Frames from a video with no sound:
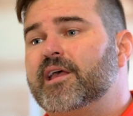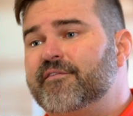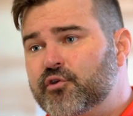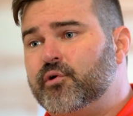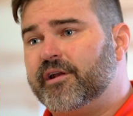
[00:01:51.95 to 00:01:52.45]

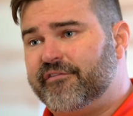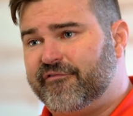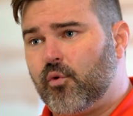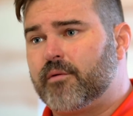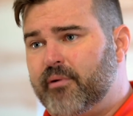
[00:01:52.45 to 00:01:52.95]
If you can
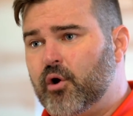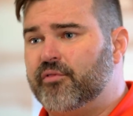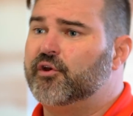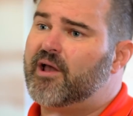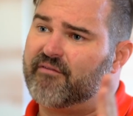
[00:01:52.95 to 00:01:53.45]
afford
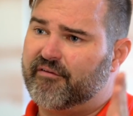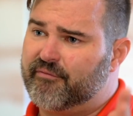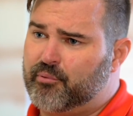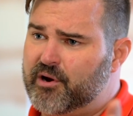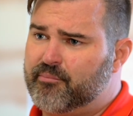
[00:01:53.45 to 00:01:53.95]
both and you have
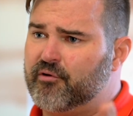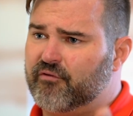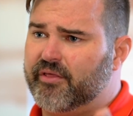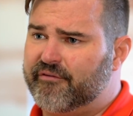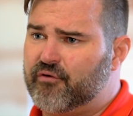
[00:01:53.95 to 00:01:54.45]
a
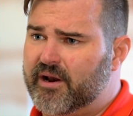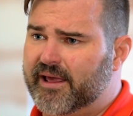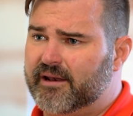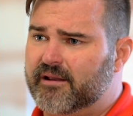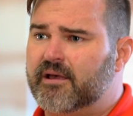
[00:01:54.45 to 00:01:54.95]
pre-approval on the
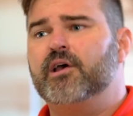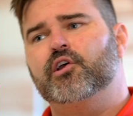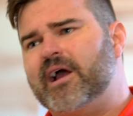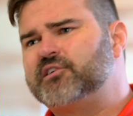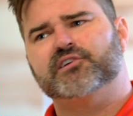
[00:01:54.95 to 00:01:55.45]
front
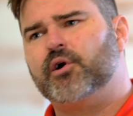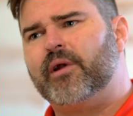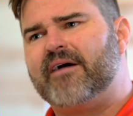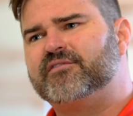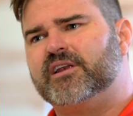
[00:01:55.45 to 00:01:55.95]
end, you actually
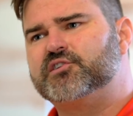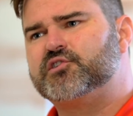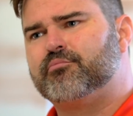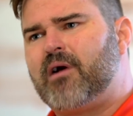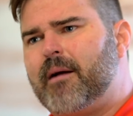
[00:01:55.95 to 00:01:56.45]
don't have to
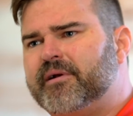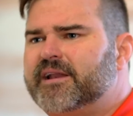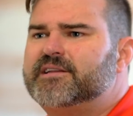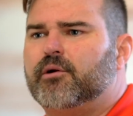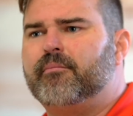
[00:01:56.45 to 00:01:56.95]
list your
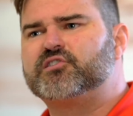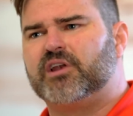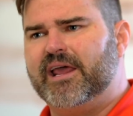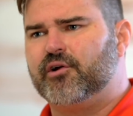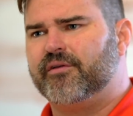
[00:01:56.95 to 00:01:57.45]
property until
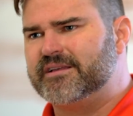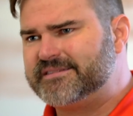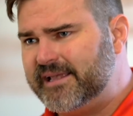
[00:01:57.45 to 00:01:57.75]
much later in the